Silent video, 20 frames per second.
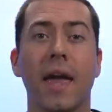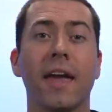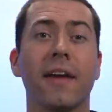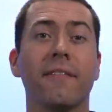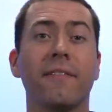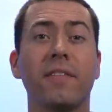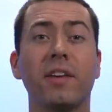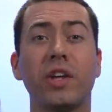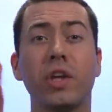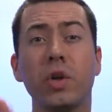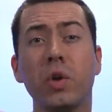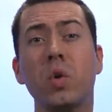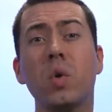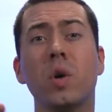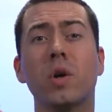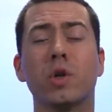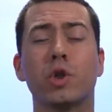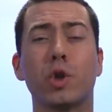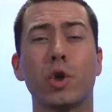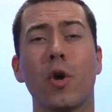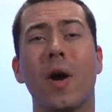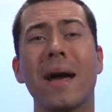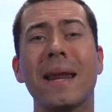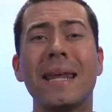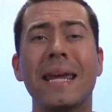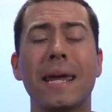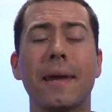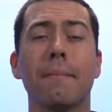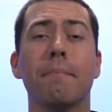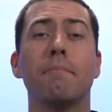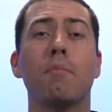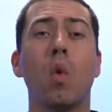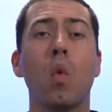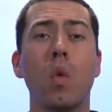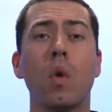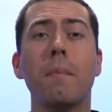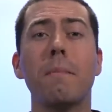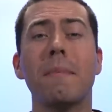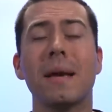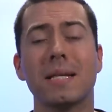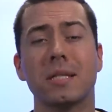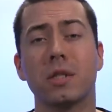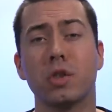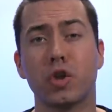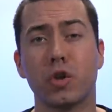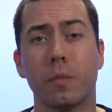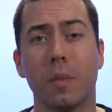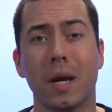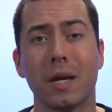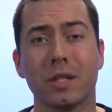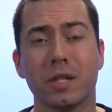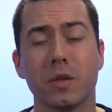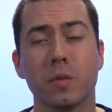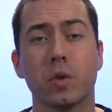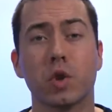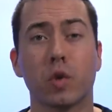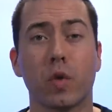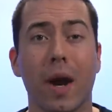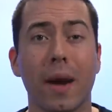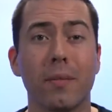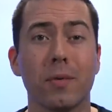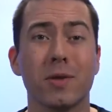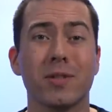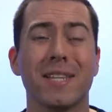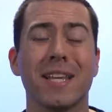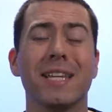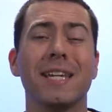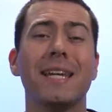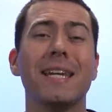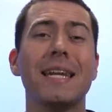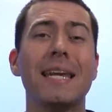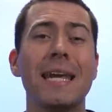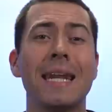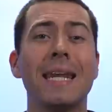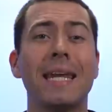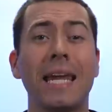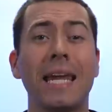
If you are trying to get more Messenger Boss subscribers, then you need to